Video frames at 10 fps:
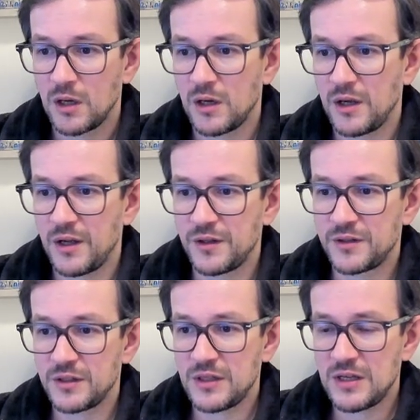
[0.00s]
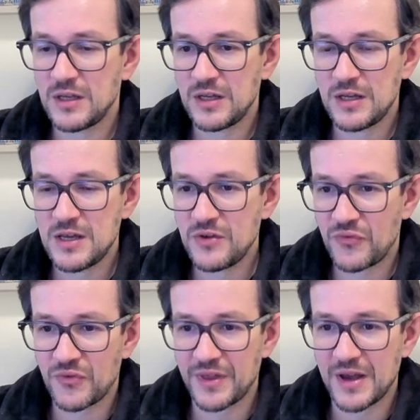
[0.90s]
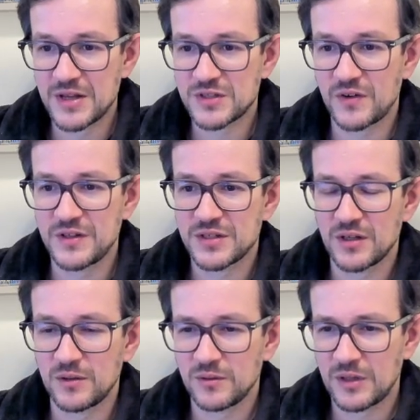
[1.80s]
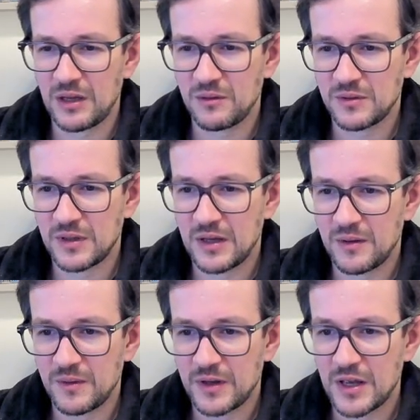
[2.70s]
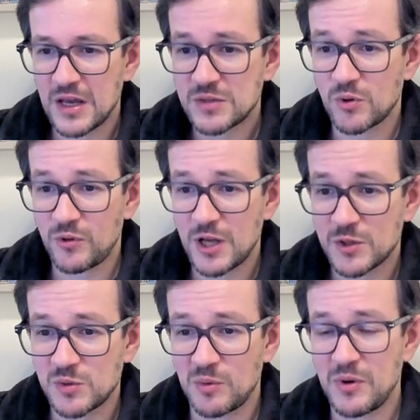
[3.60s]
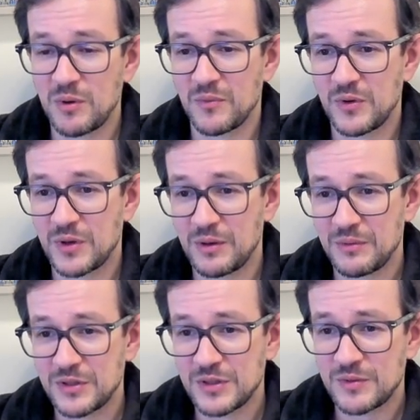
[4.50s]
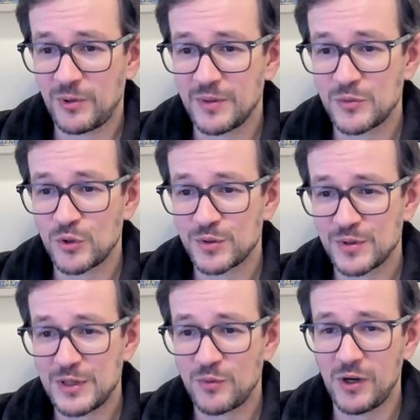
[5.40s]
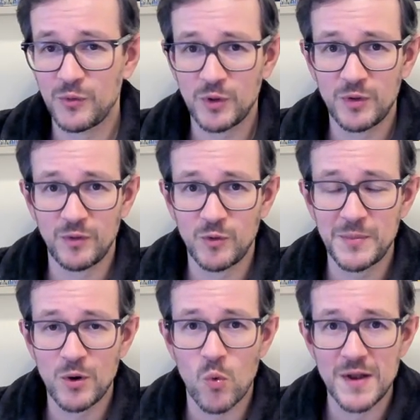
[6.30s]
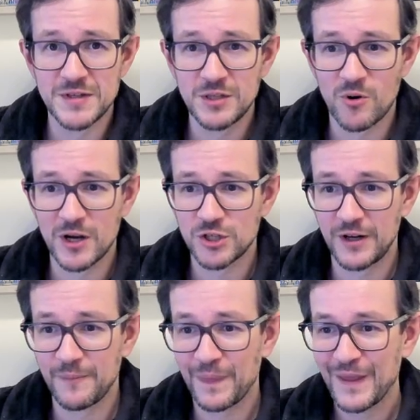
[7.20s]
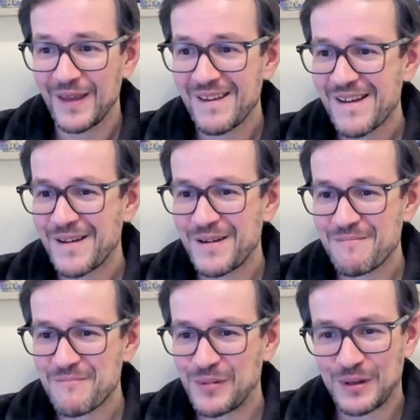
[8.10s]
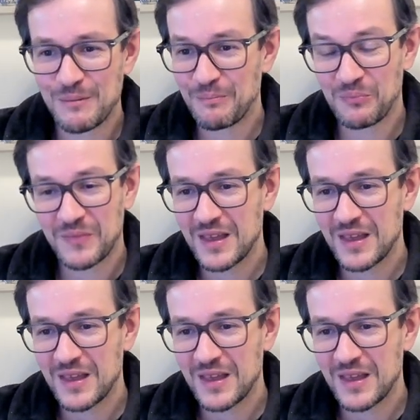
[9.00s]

and if the answer is okay, answer will be okay. It will be 10 actually. Okay.